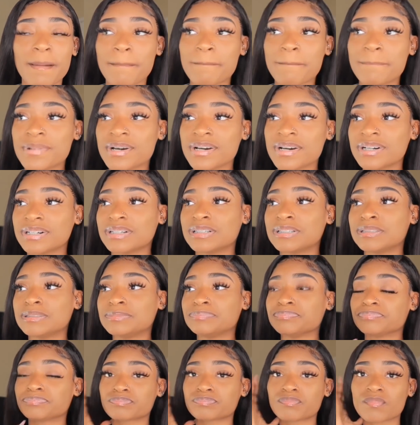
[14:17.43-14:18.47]
but
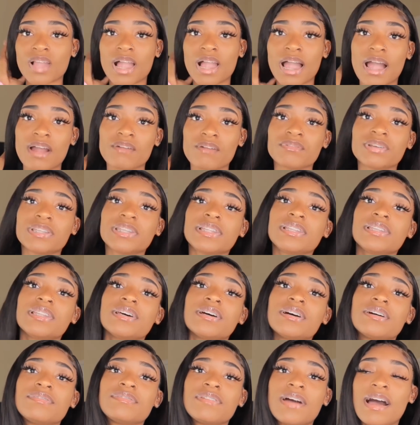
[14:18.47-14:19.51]
I really
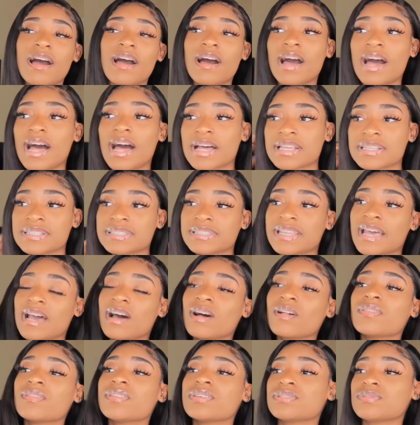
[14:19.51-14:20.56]
love how I
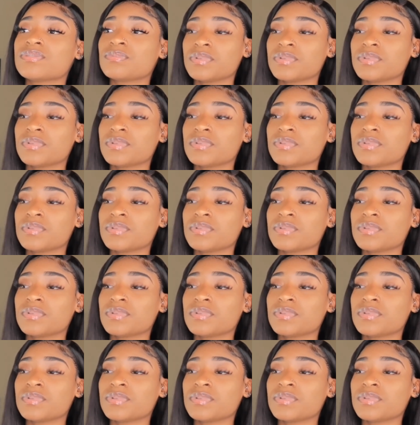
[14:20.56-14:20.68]
styled this